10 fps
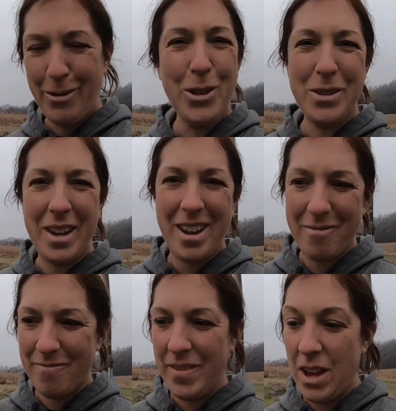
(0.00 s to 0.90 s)
we'll see.
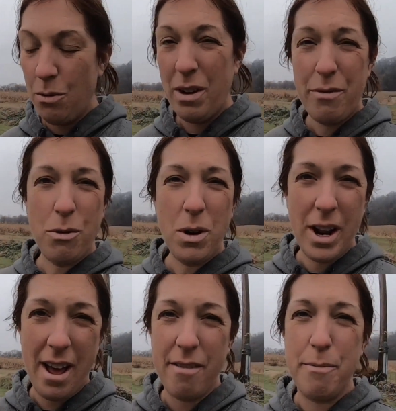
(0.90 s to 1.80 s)
We have four and
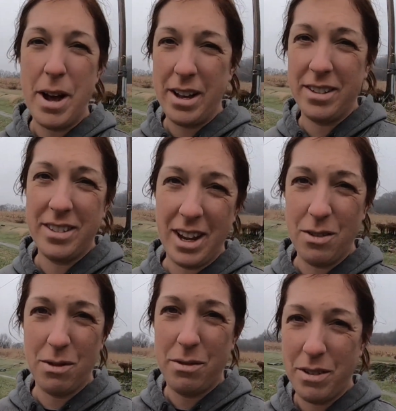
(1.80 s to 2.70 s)
a half miles
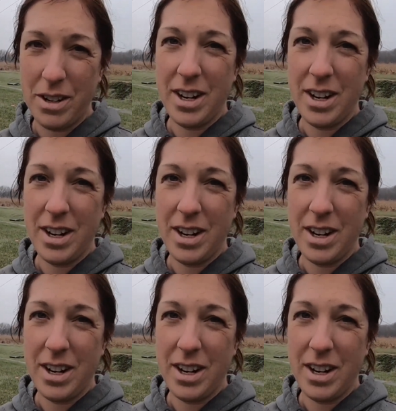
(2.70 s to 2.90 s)
scheduled for